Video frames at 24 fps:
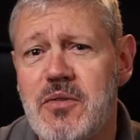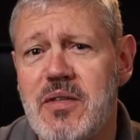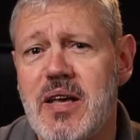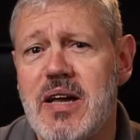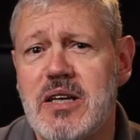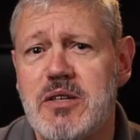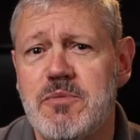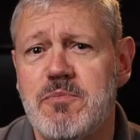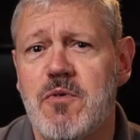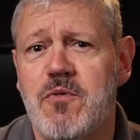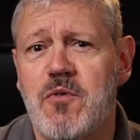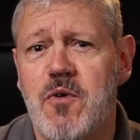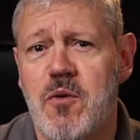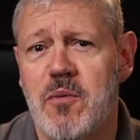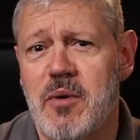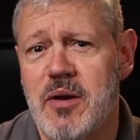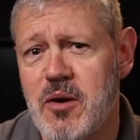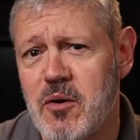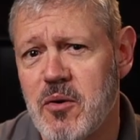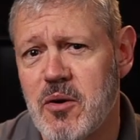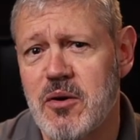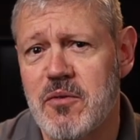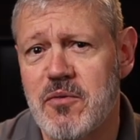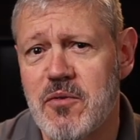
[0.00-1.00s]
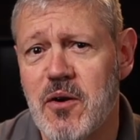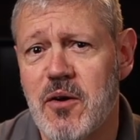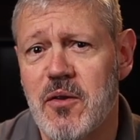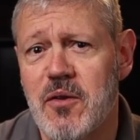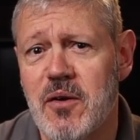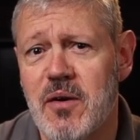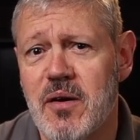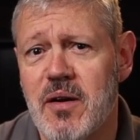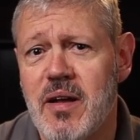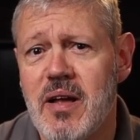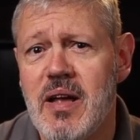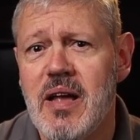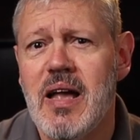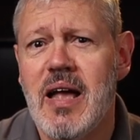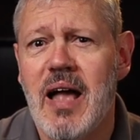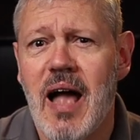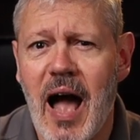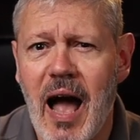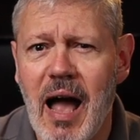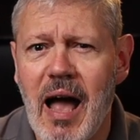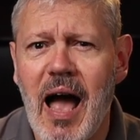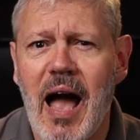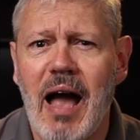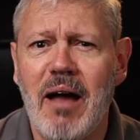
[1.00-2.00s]
things before we go any further.
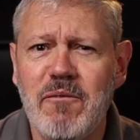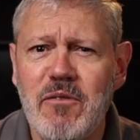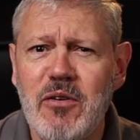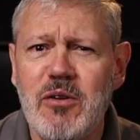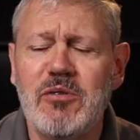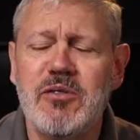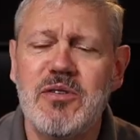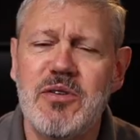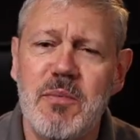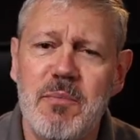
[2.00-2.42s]
I've used